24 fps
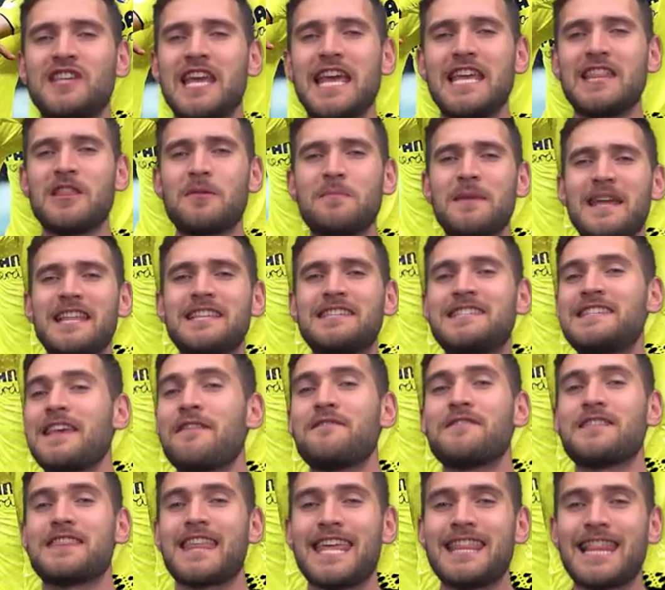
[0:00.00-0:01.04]
seeing them in
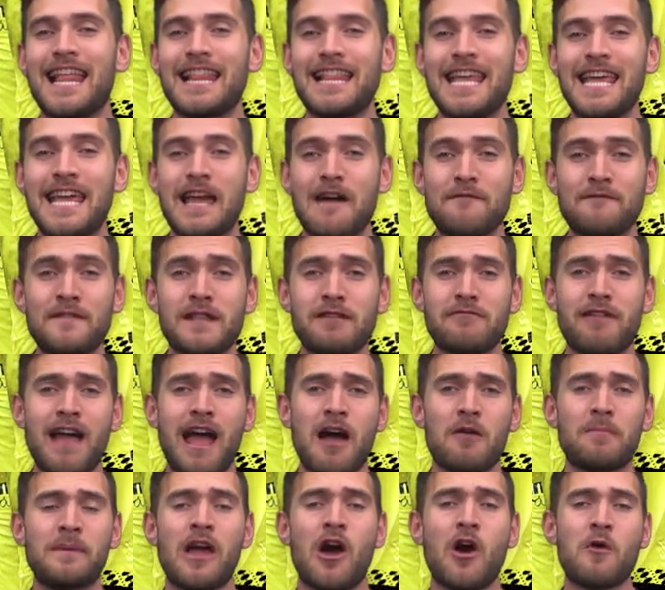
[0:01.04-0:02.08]
seventh in La Liga,
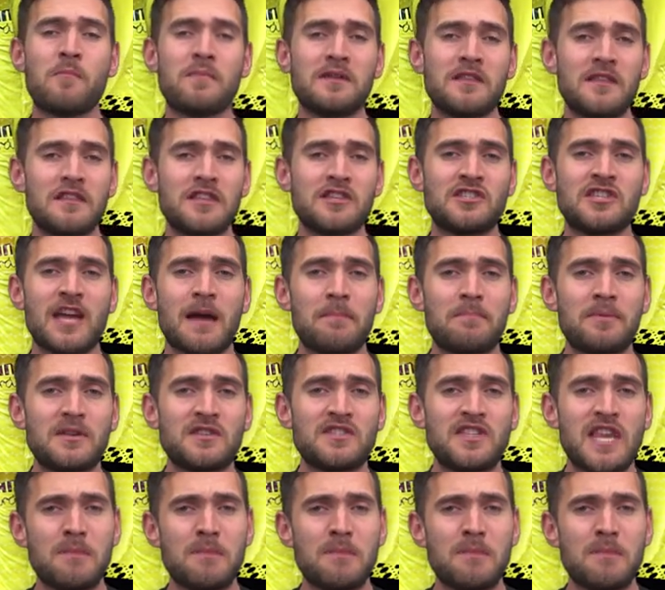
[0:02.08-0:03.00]
Villarreal will be hoping that the Champions